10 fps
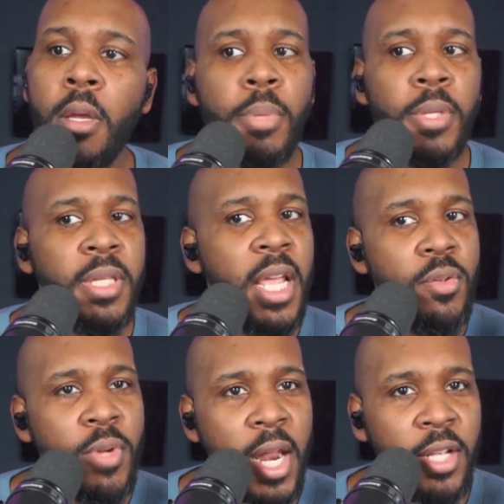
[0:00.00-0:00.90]
but then you
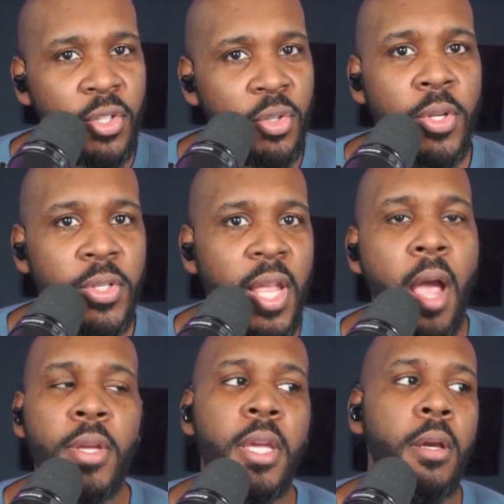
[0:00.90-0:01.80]
got a source
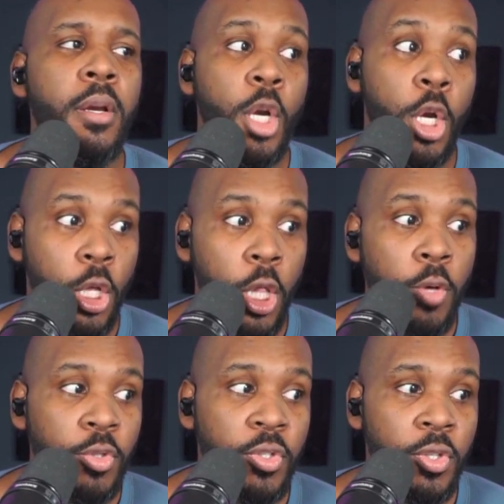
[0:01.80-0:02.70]
out here
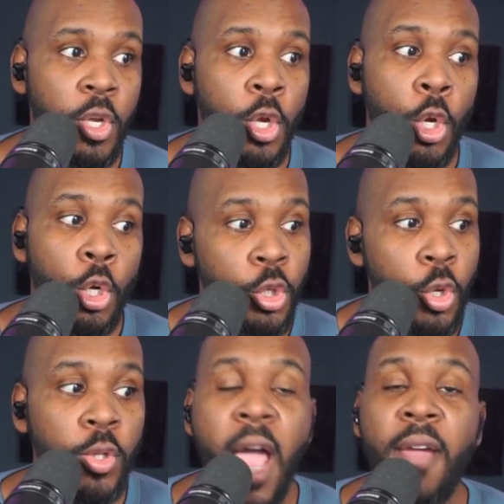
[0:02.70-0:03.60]
close to
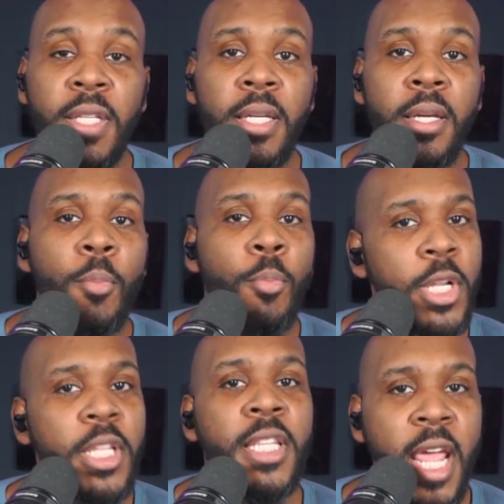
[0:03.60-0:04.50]
Lively
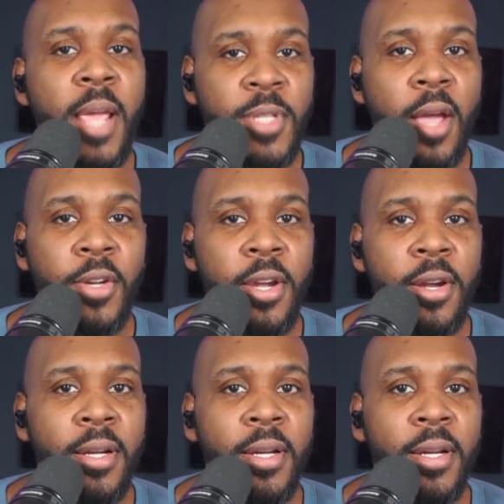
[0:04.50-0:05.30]
putting the names out here.